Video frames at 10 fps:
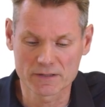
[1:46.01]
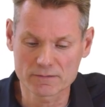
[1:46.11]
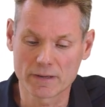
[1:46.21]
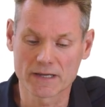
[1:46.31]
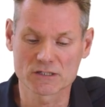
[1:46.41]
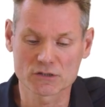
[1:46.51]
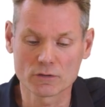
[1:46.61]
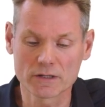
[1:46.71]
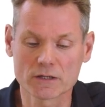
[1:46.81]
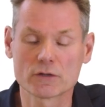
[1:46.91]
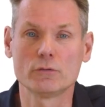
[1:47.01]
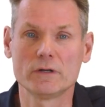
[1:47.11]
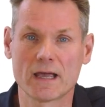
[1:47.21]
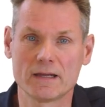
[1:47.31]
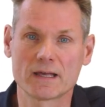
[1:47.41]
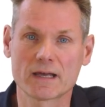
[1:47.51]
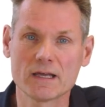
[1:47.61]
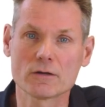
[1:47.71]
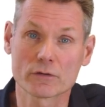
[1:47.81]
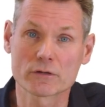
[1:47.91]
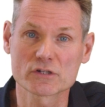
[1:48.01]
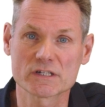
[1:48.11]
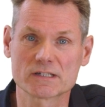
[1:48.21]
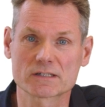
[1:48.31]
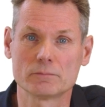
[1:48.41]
by installing QNE-ADK on your system.